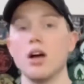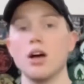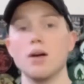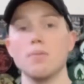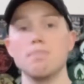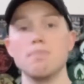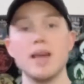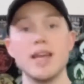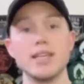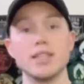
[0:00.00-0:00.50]

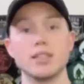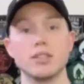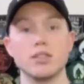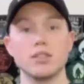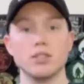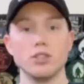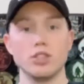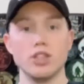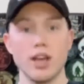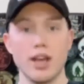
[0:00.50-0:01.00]
base
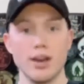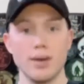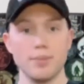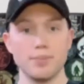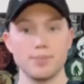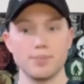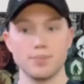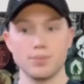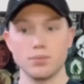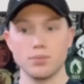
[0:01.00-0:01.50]

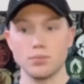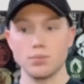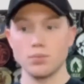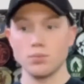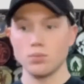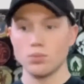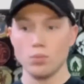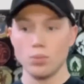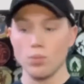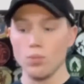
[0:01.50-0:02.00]
gen
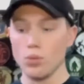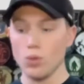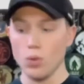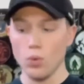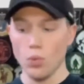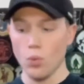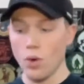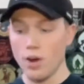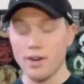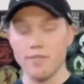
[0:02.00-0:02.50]

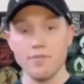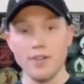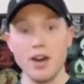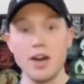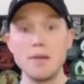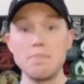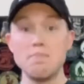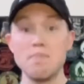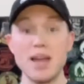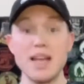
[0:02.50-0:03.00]
one, a
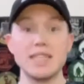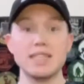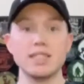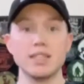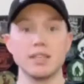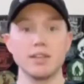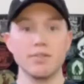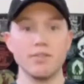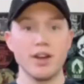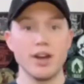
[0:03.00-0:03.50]
very
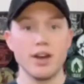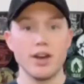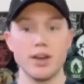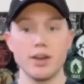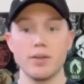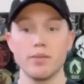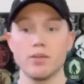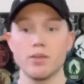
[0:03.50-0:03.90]
basic, very